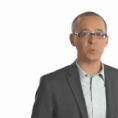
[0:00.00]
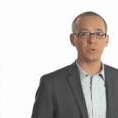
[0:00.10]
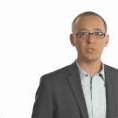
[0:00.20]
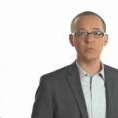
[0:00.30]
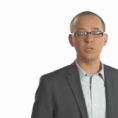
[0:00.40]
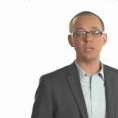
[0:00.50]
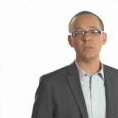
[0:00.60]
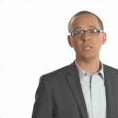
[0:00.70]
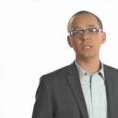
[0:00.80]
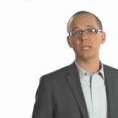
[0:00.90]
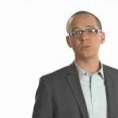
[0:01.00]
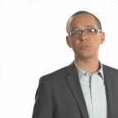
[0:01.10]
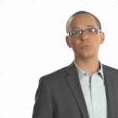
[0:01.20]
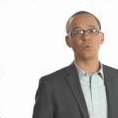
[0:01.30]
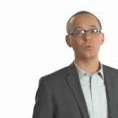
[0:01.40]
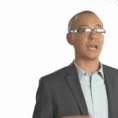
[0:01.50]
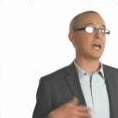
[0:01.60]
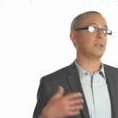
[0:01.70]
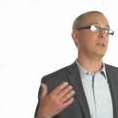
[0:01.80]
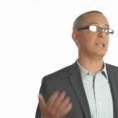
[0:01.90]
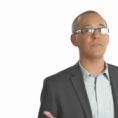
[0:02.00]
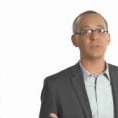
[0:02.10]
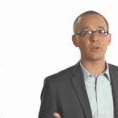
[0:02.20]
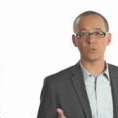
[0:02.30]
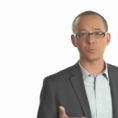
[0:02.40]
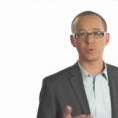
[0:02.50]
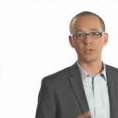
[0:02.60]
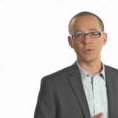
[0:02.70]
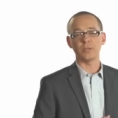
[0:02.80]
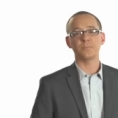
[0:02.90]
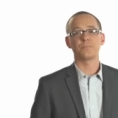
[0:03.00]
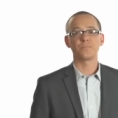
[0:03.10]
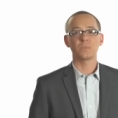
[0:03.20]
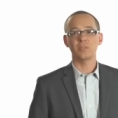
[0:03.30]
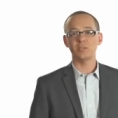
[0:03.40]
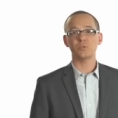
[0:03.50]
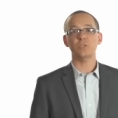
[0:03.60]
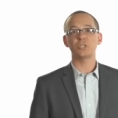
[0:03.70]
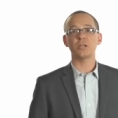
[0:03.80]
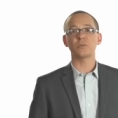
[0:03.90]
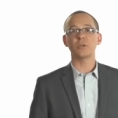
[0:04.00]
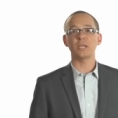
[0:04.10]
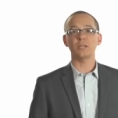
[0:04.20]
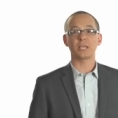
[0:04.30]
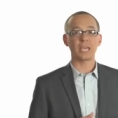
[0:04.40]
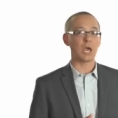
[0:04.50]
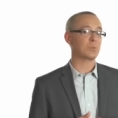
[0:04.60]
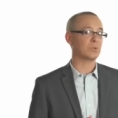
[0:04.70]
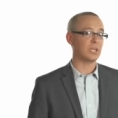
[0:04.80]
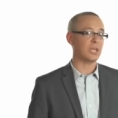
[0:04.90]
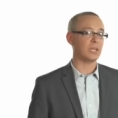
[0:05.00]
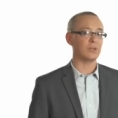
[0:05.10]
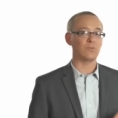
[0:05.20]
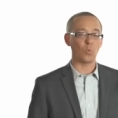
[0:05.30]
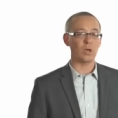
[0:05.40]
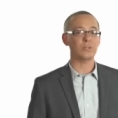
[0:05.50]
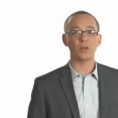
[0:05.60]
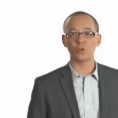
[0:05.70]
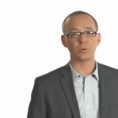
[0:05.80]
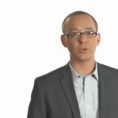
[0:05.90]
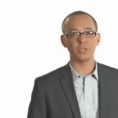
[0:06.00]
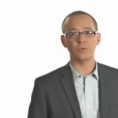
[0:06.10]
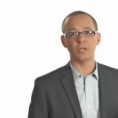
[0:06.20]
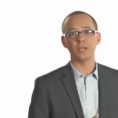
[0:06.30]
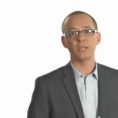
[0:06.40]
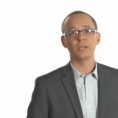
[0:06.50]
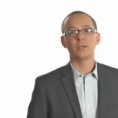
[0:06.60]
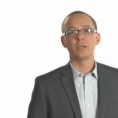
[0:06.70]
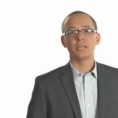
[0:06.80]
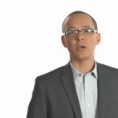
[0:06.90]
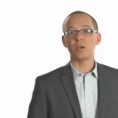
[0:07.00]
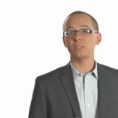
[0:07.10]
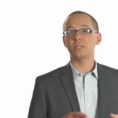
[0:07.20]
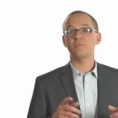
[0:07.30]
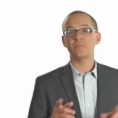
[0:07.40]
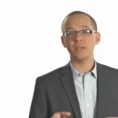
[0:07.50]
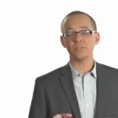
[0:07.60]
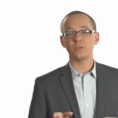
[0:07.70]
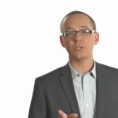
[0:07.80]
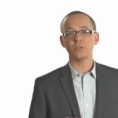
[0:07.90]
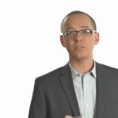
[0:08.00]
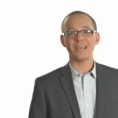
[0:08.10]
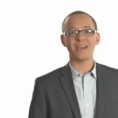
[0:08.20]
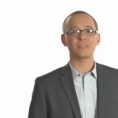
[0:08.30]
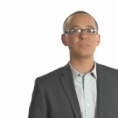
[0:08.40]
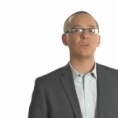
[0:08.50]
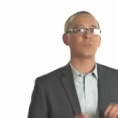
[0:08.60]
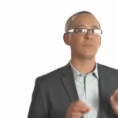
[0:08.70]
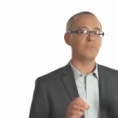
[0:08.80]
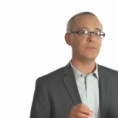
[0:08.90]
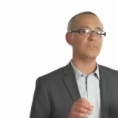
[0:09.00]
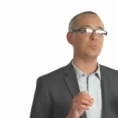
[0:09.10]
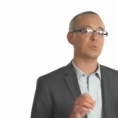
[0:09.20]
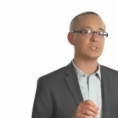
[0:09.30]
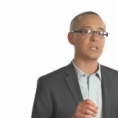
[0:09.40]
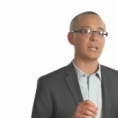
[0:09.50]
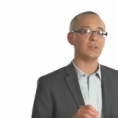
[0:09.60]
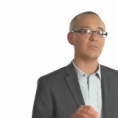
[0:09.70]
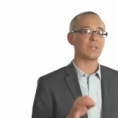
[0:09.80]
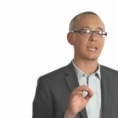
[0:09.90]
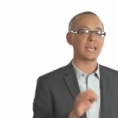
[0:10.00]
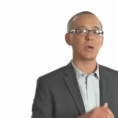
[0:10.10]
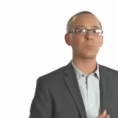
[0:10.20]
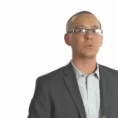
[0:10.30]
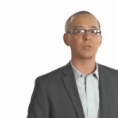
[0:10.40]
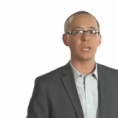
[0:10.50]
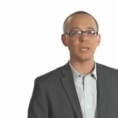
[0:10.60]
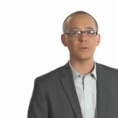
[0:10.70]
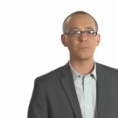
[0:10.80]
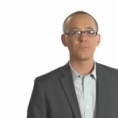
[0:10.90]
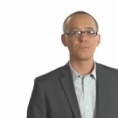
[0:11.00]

per unit and then later sold at $11 per unit. This would generate a capital gain of $1 per unit. Now, as an investor, you're taxed on 50% of that capital gain.